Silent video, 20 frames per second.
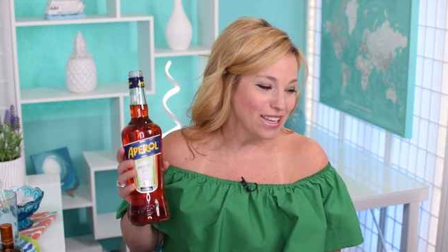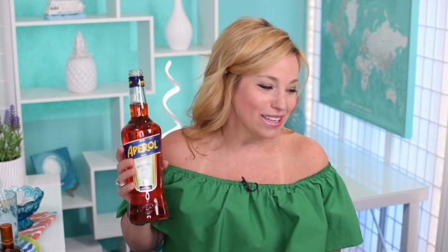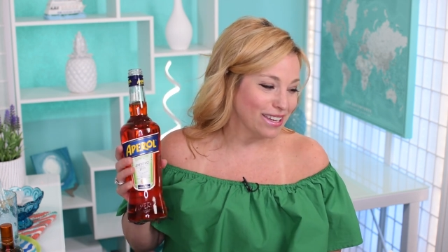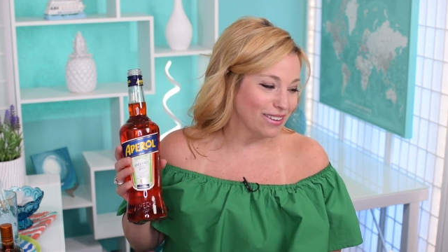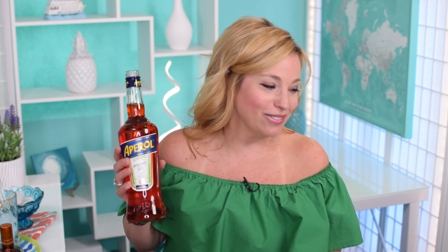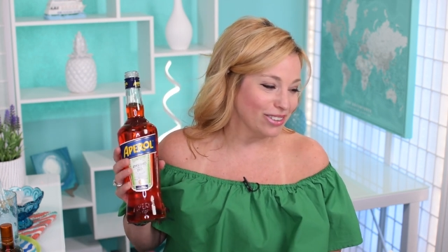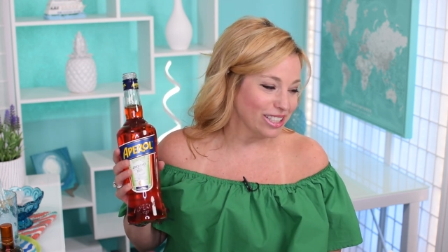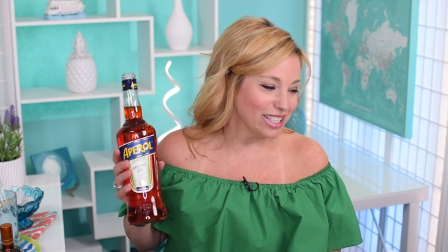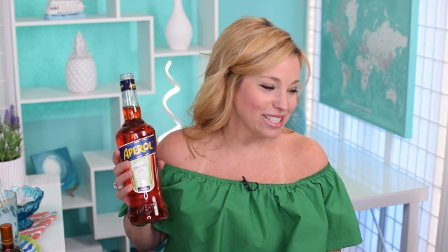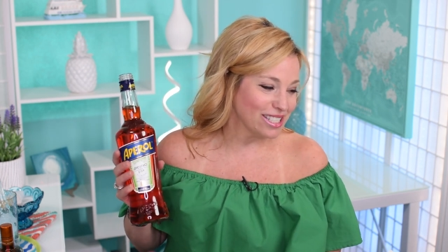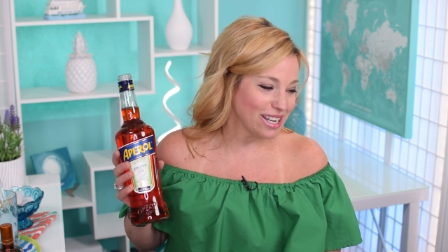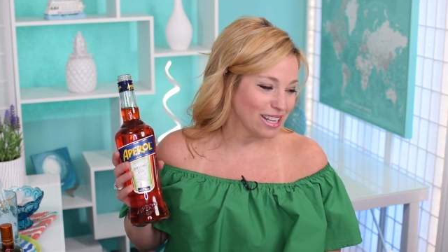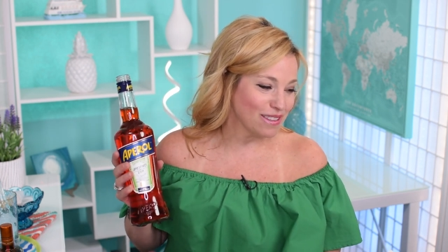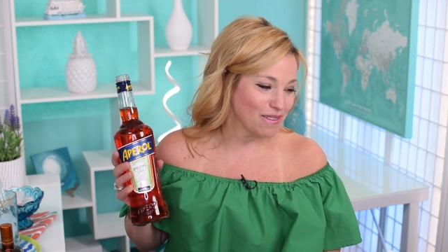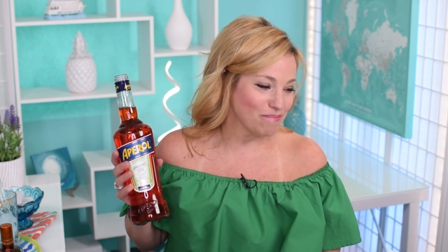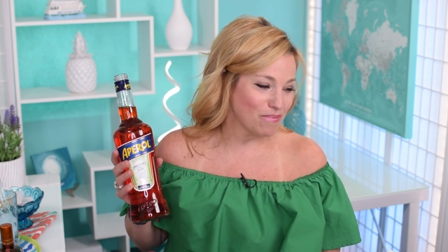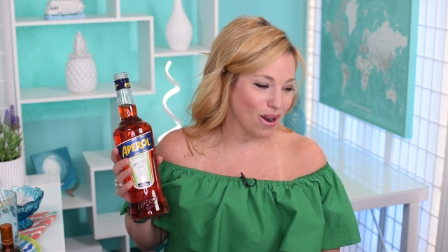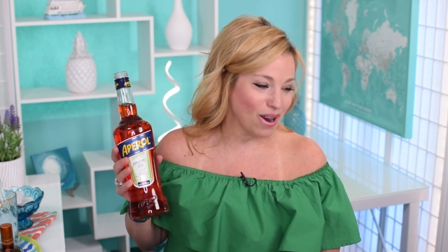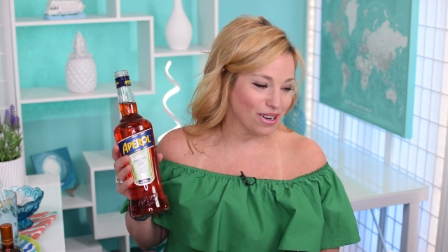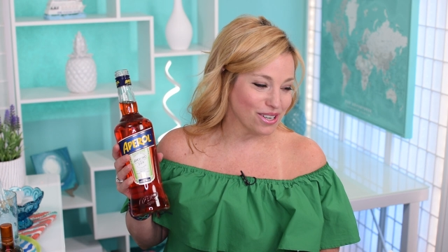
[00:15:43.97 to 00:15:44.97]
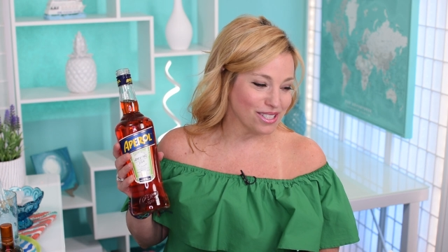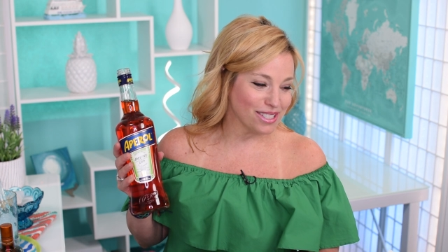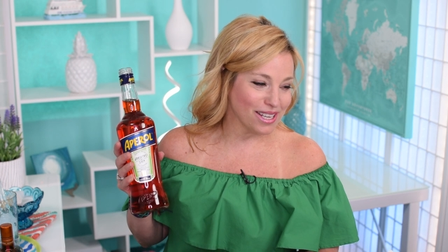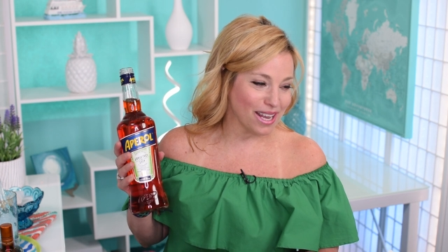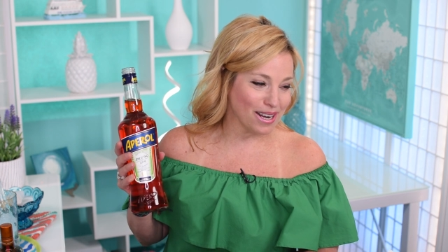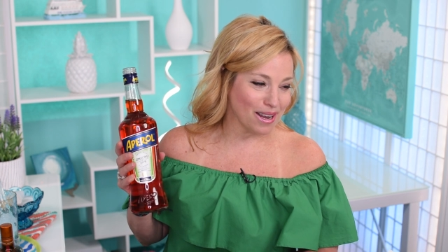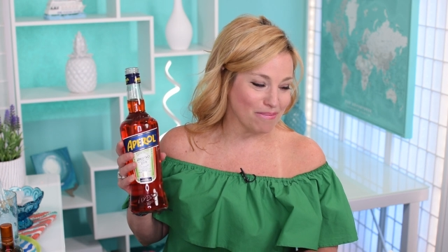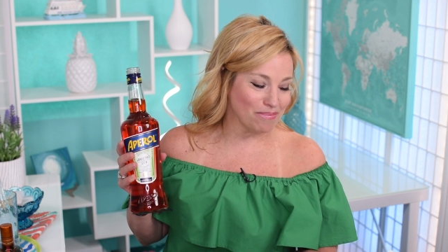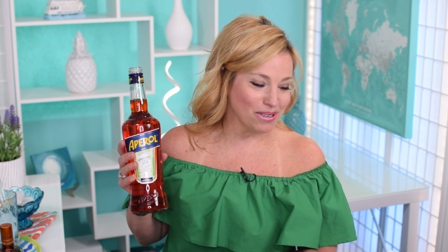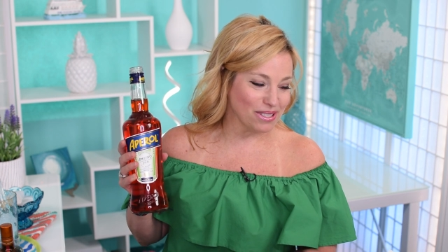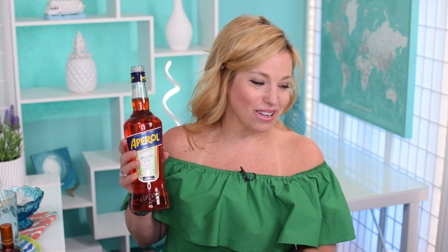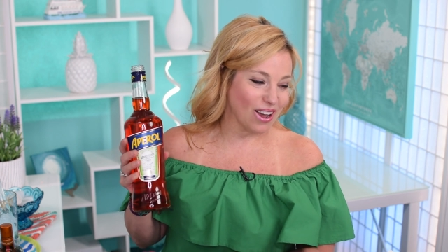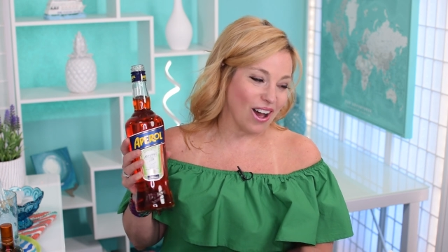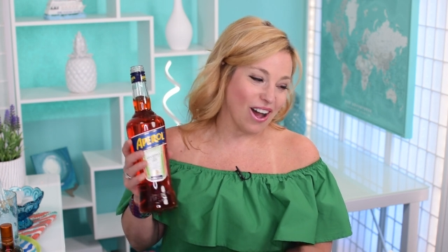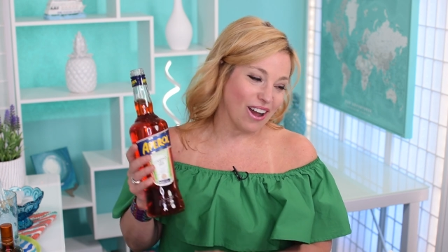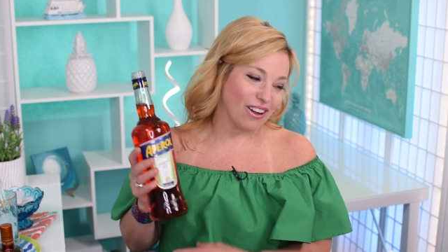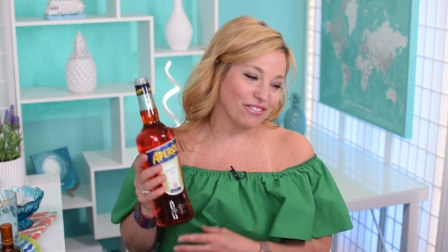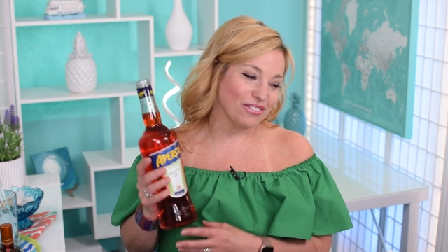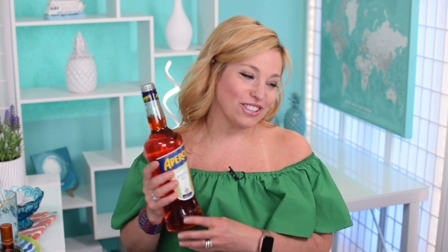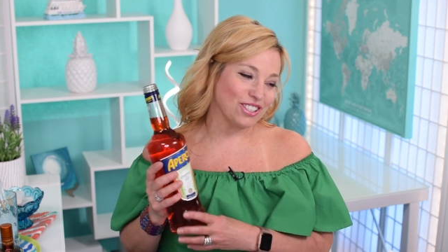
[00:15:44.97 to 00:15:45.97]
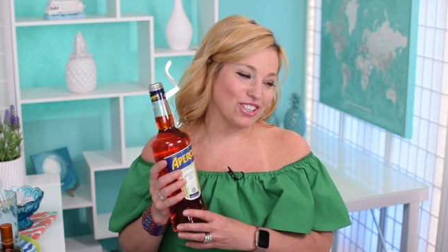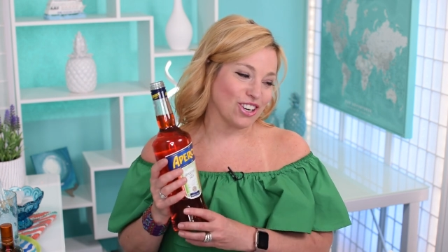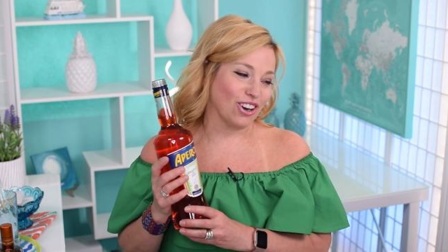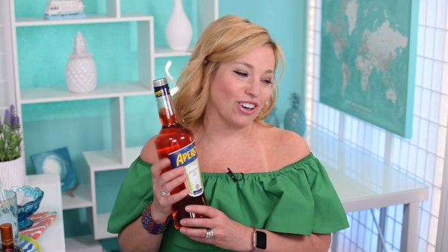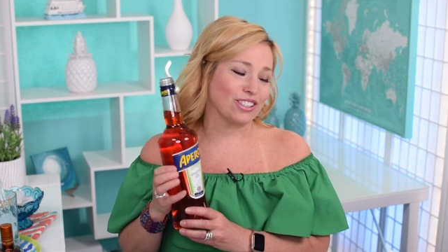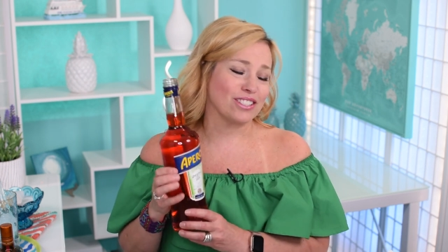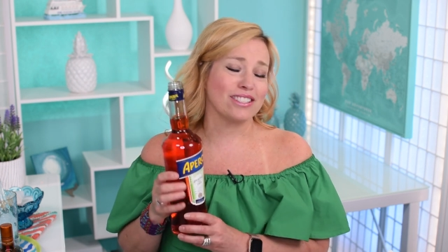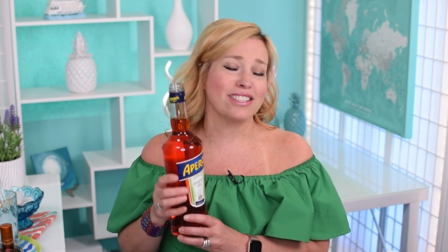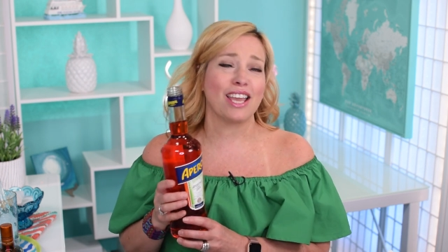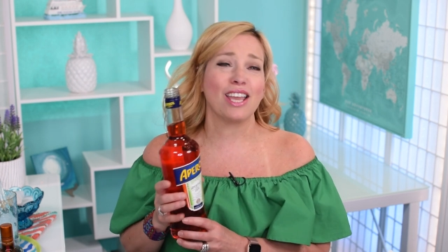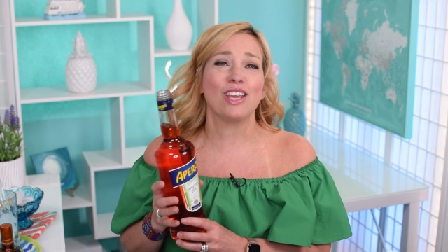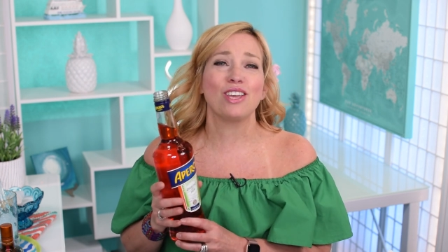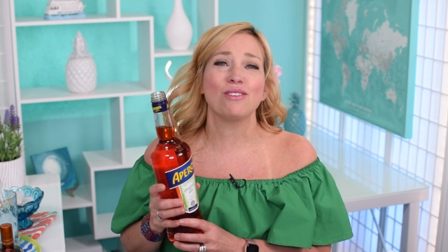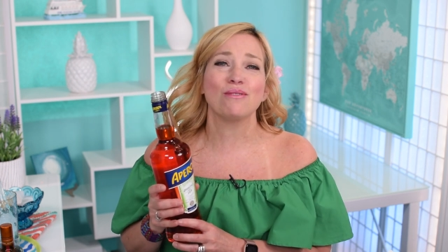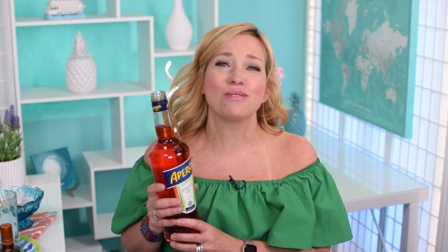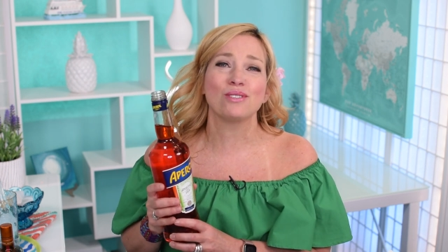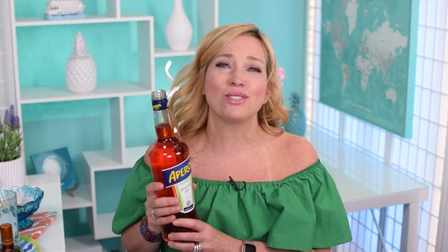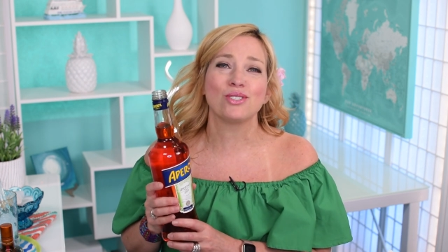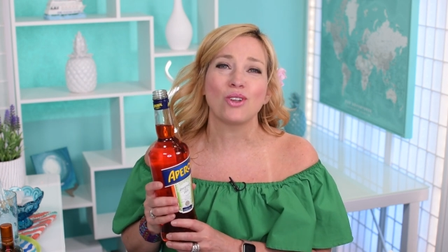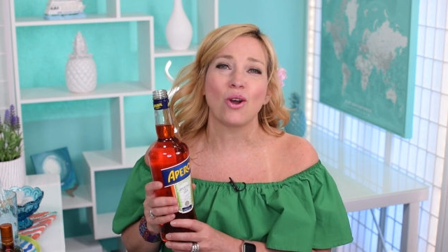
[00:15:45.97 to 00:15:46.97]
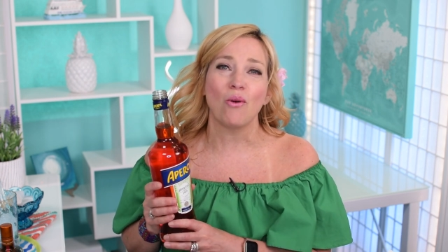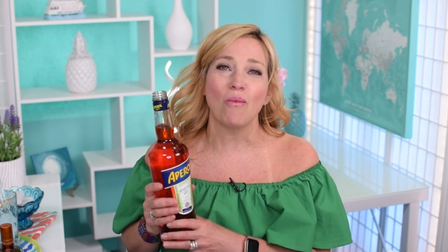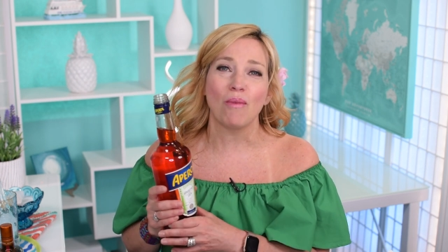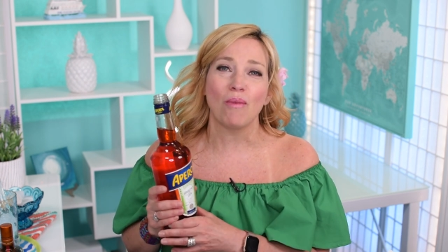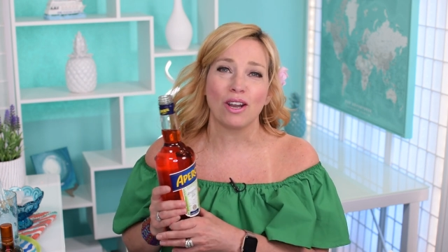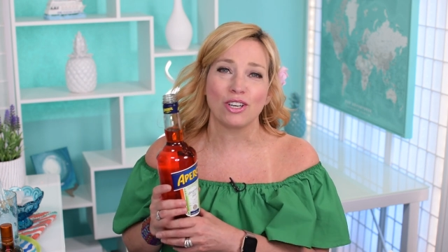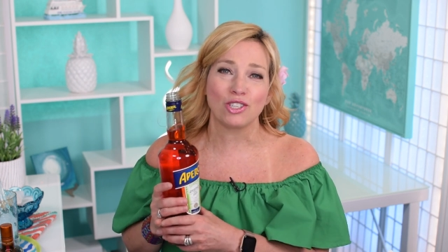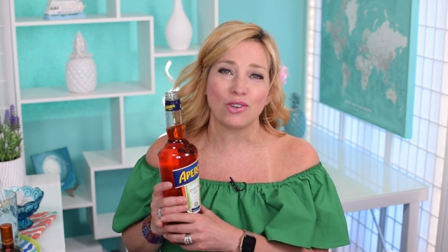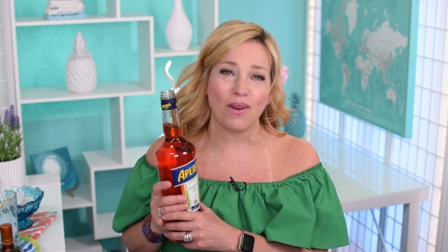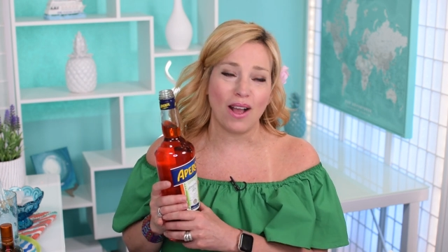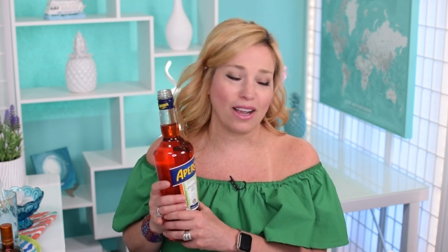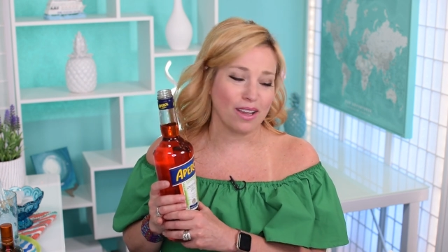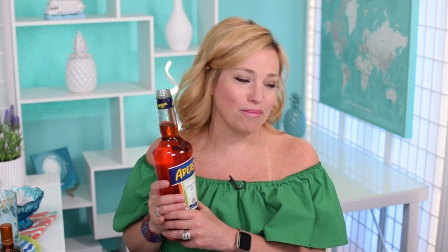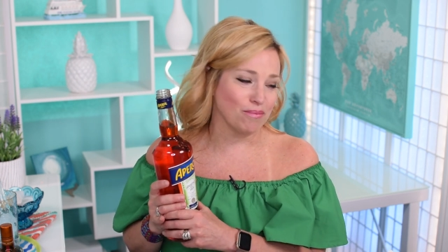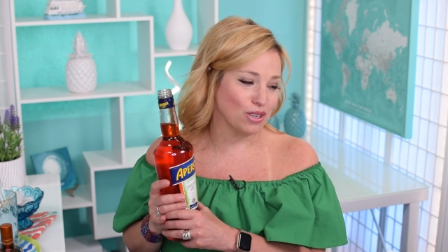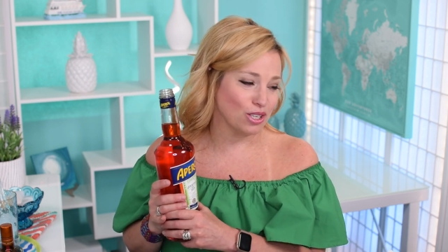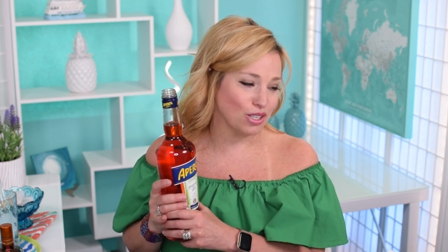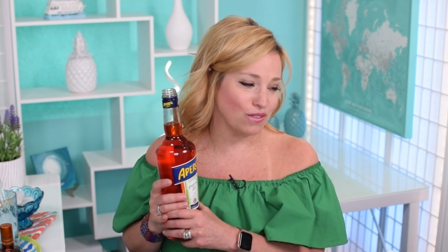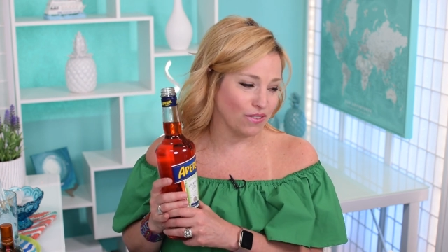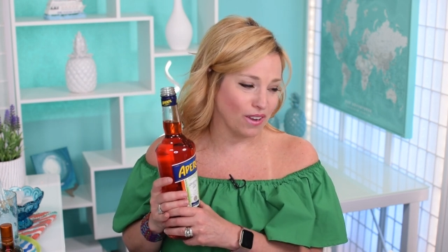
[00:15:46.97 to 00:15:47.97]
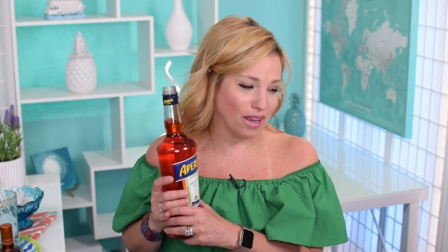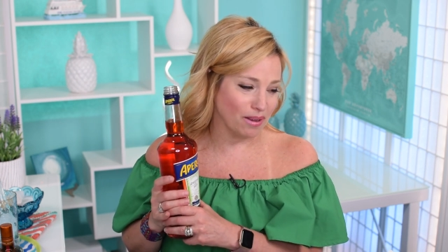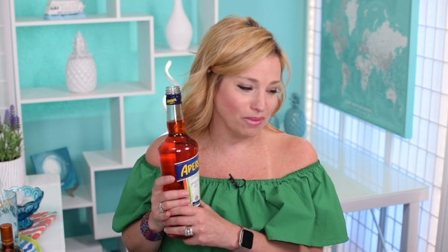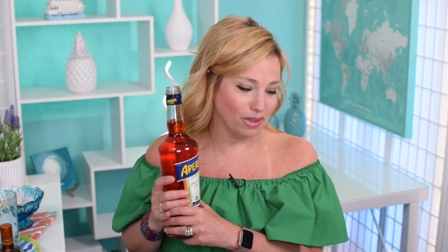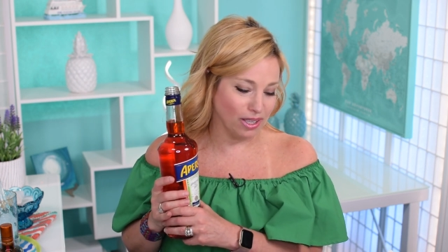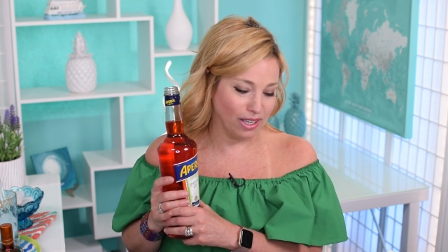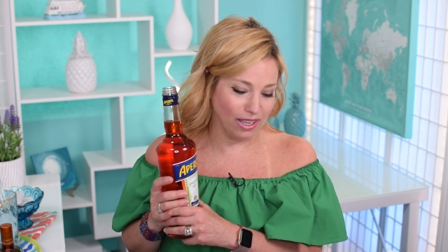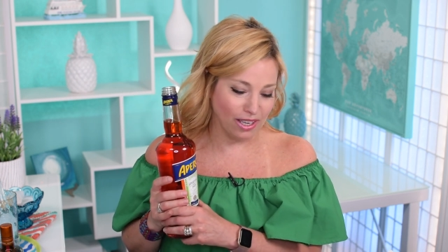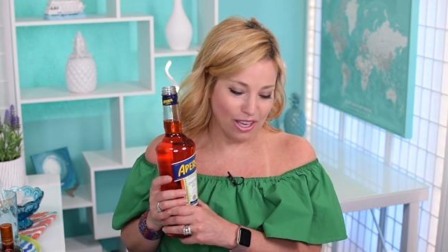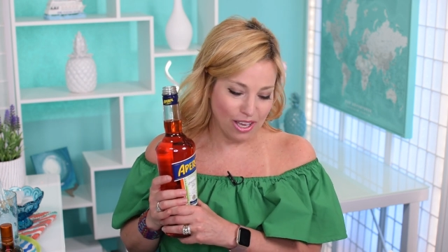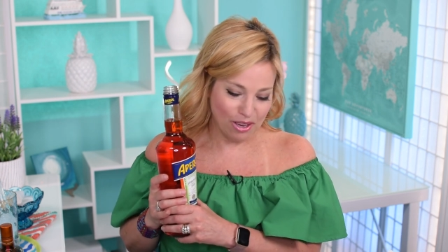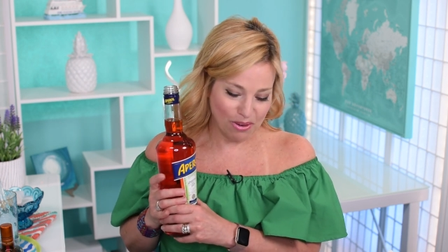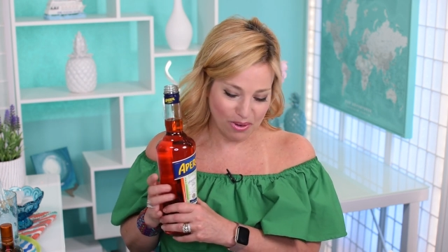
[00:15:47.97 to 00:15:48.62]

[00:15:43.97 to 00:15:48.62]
Kimberly said the bar setup is off the charts. Thank you so much, Quackenbush family.